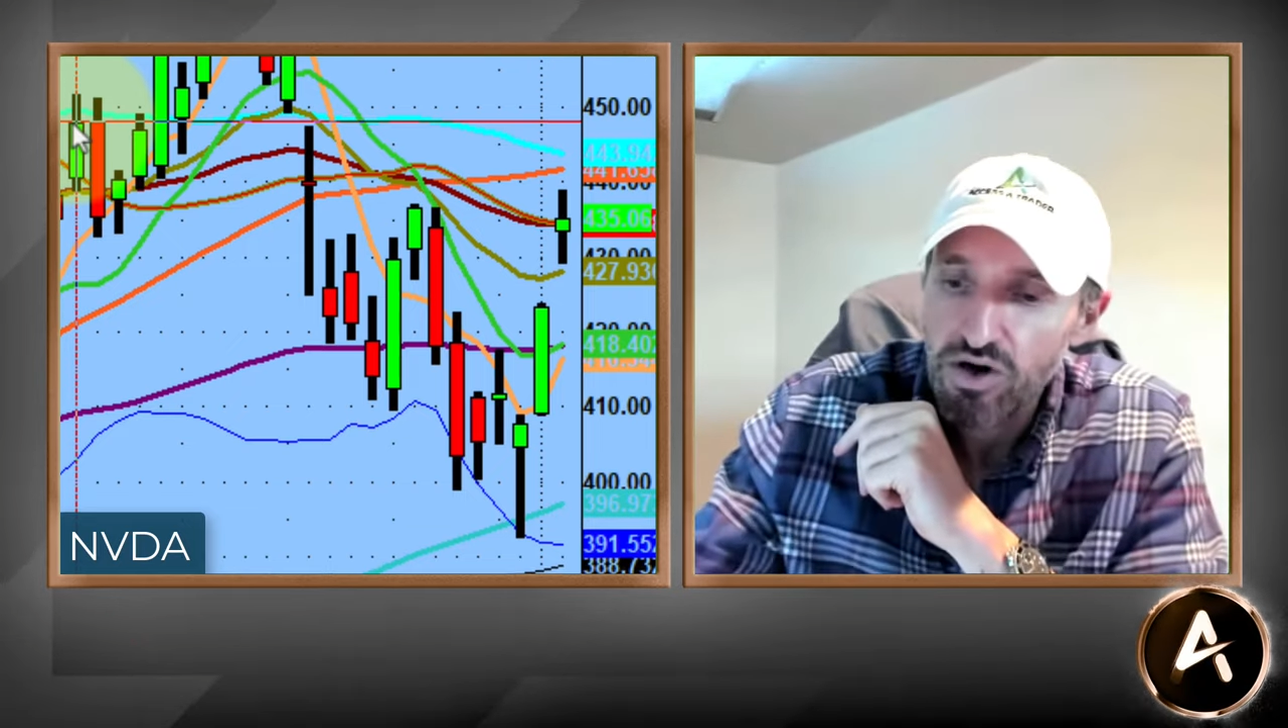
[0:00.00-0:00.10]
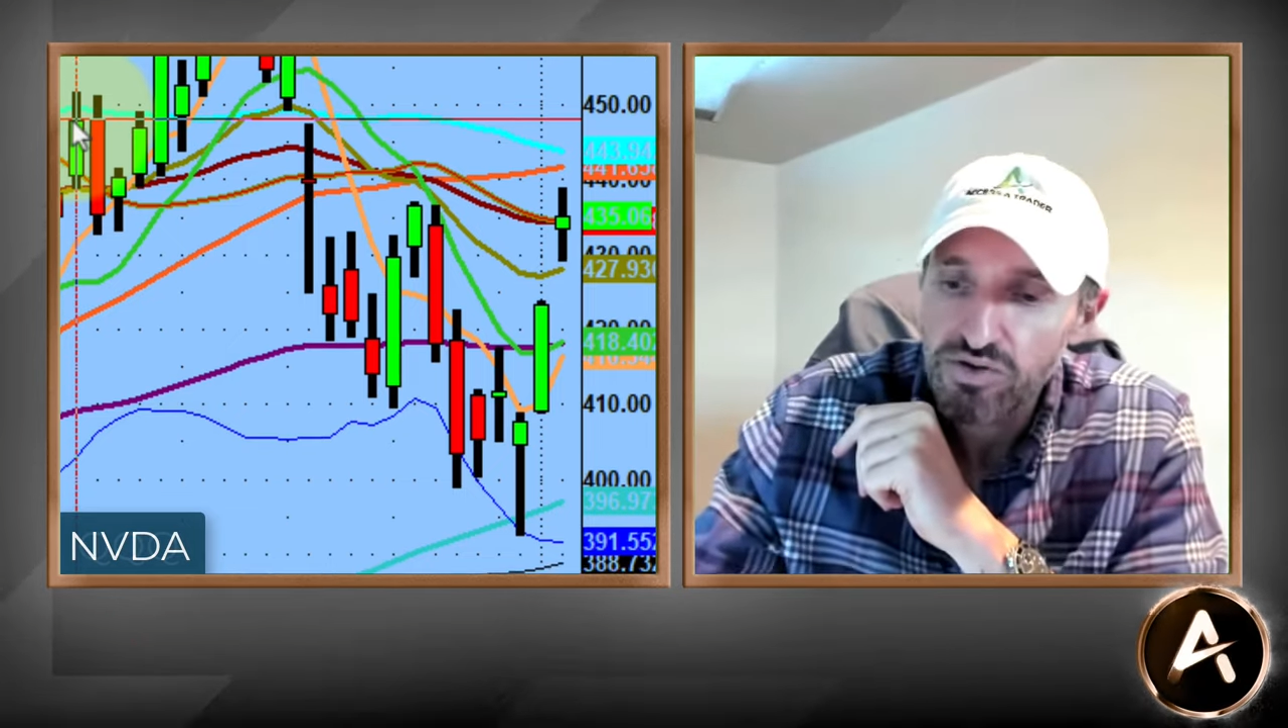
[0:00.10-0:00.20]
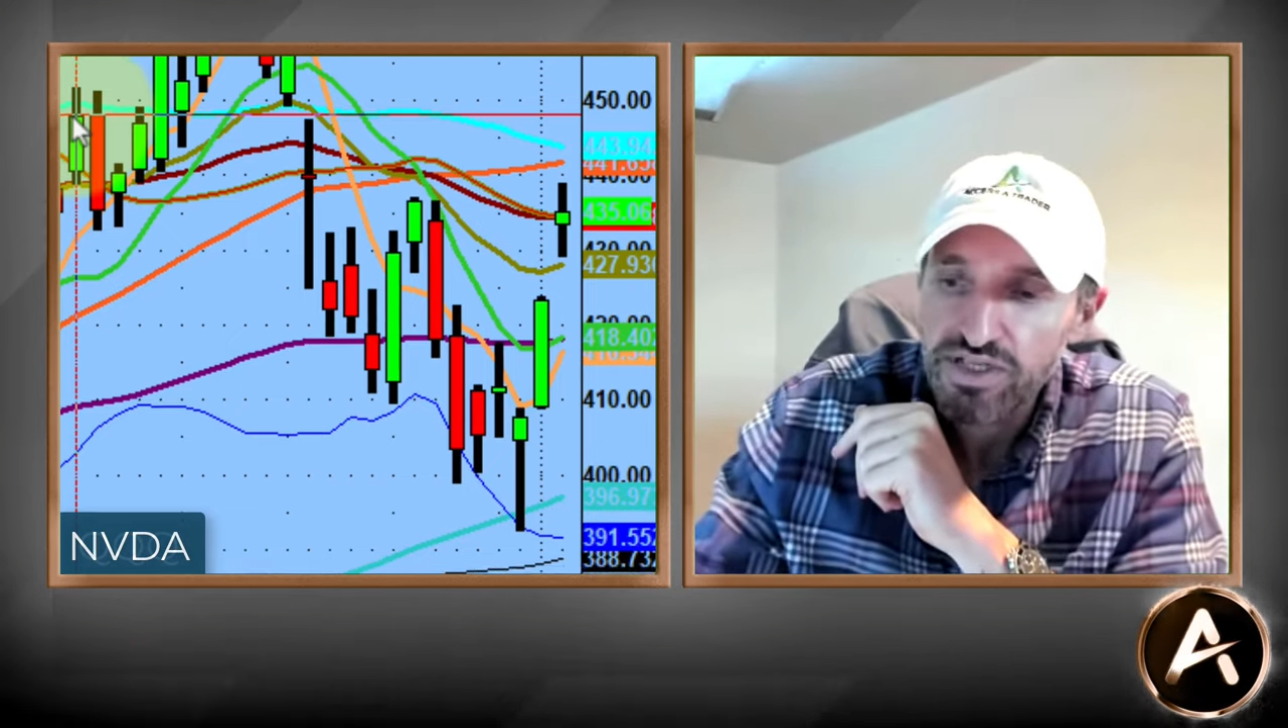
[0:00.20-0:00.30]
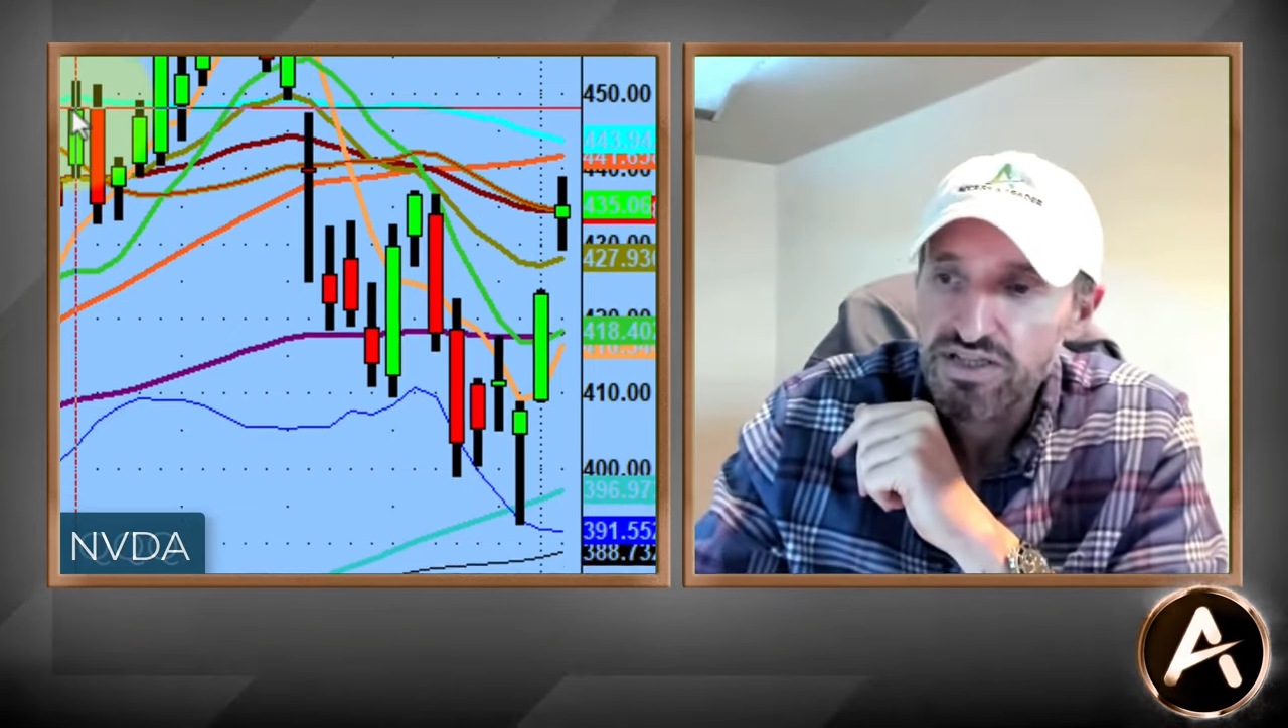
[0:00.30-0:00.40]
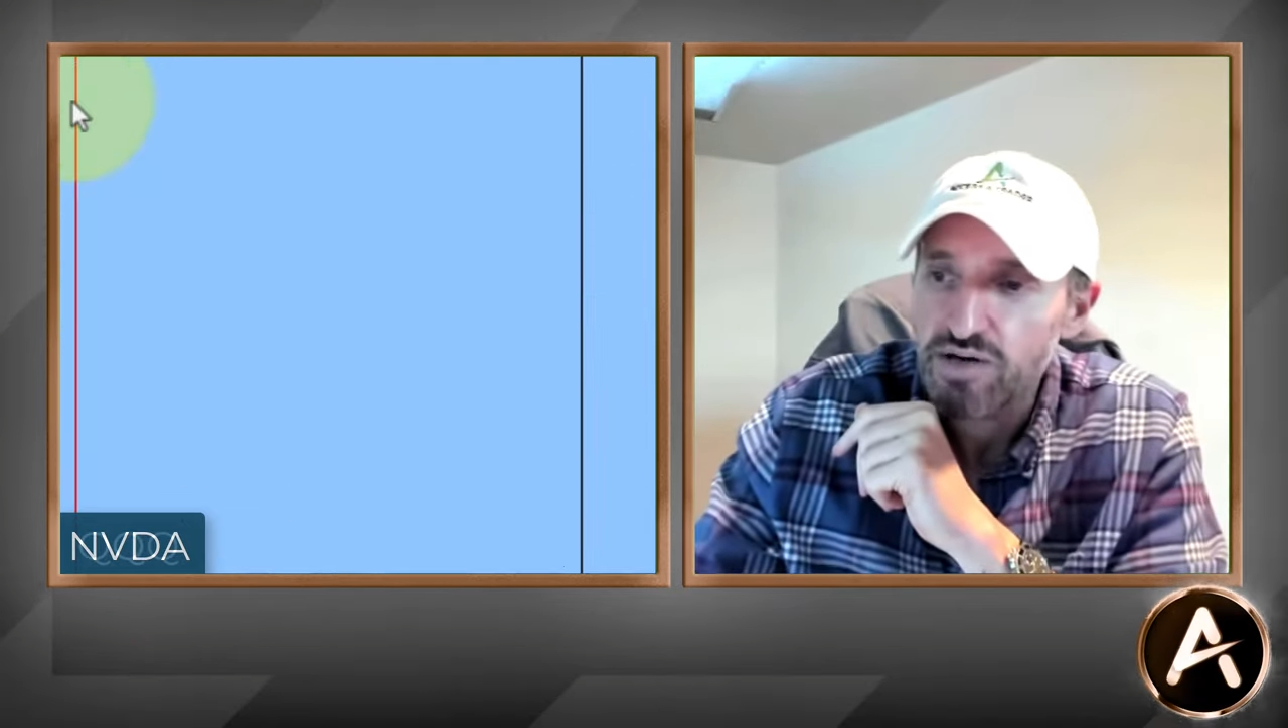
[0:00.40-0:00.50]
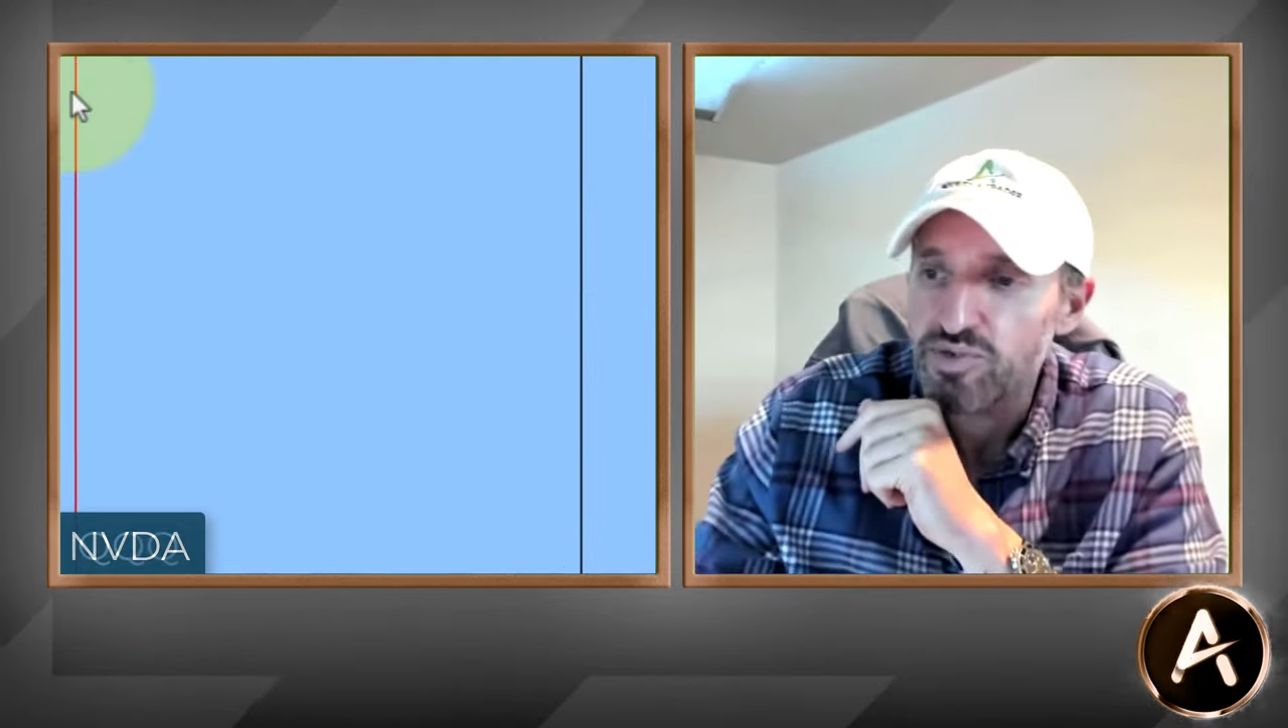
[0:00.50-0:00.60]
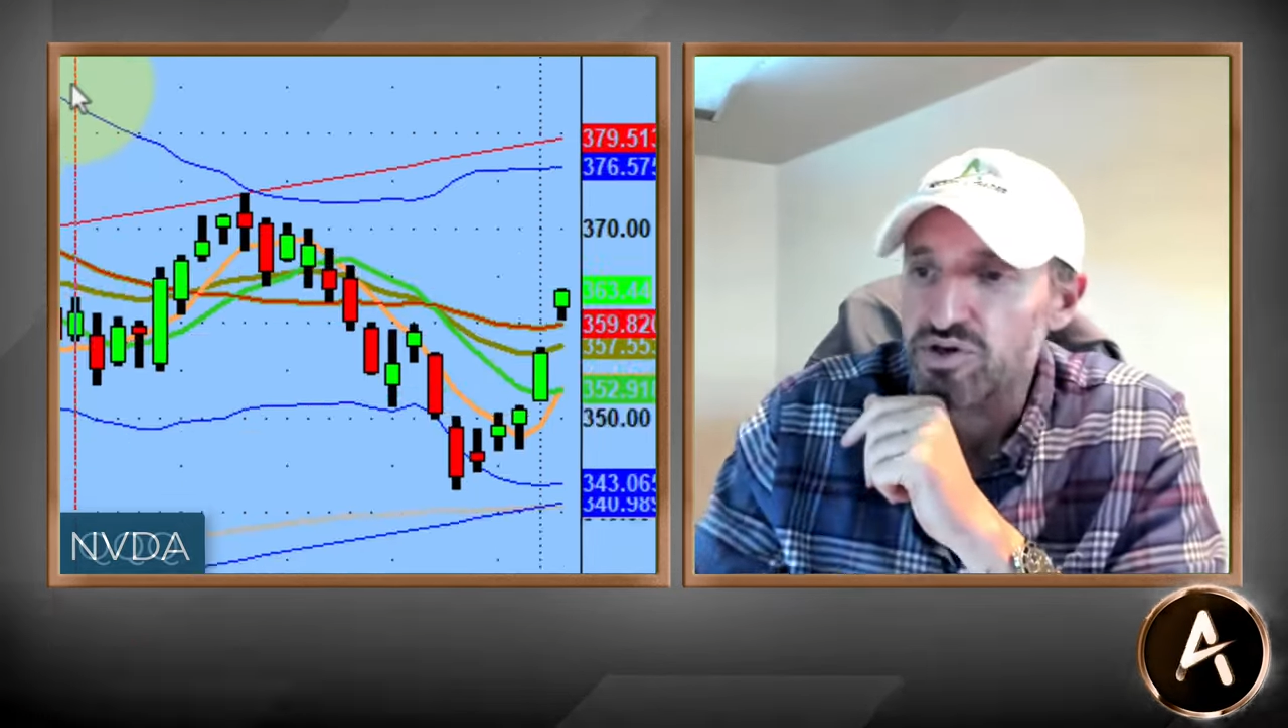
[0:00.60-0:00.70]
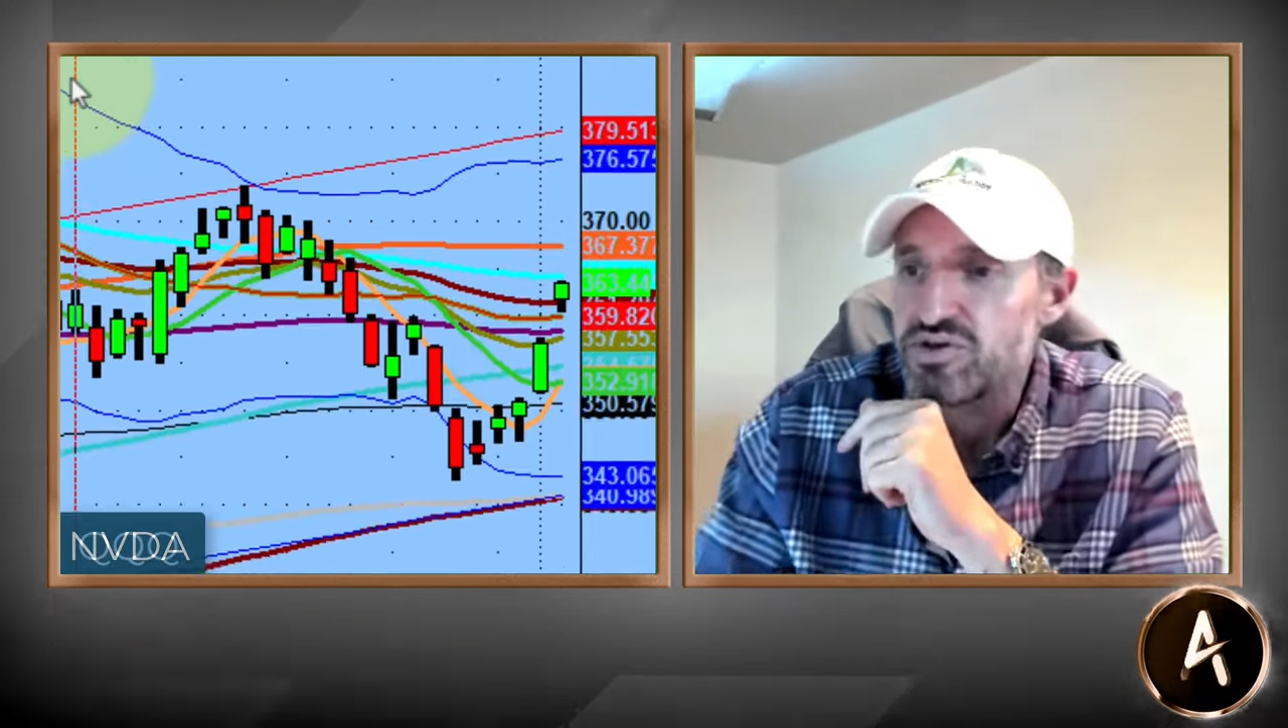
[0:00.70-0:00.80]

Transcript: only number